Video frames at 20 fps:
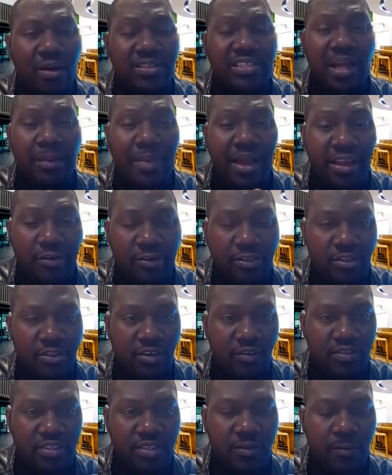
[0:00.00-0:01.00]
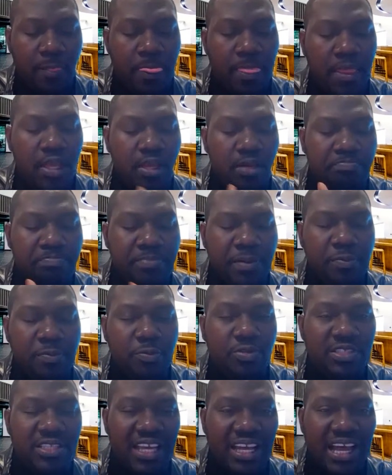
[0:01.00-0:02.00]
was at Microsoft,
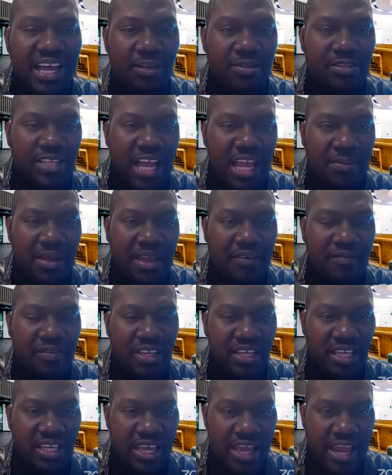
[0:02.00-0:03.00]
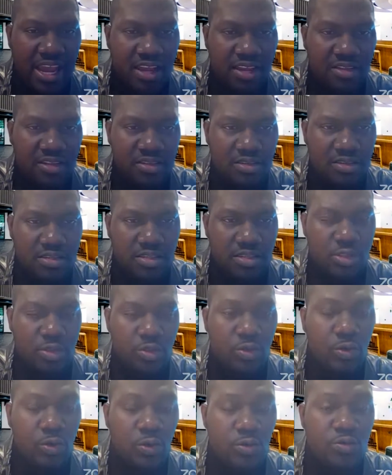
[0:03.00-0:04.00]
people take out time every year
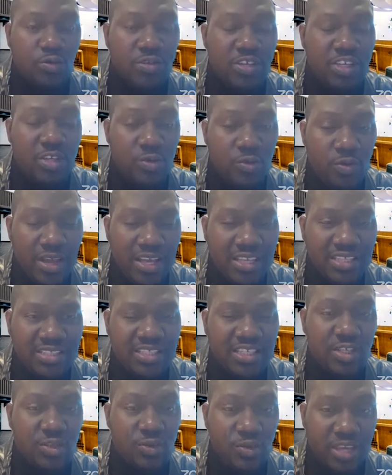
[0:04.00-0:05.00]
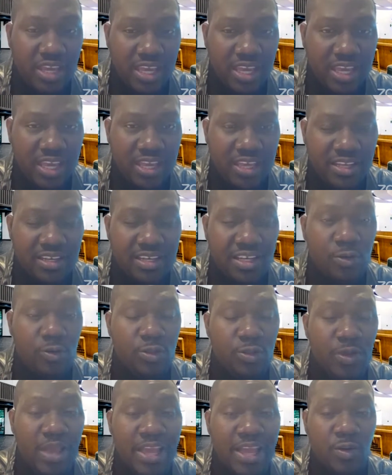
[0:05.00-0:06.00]
to go to the US, the UK, they
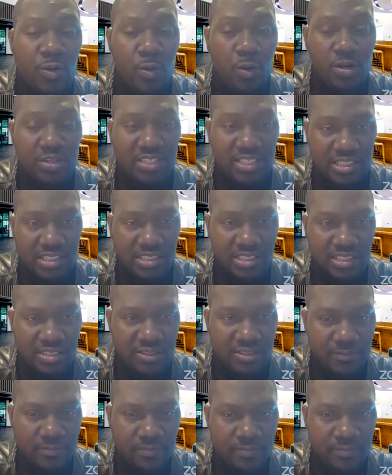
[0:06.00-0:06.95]
go to headquarters.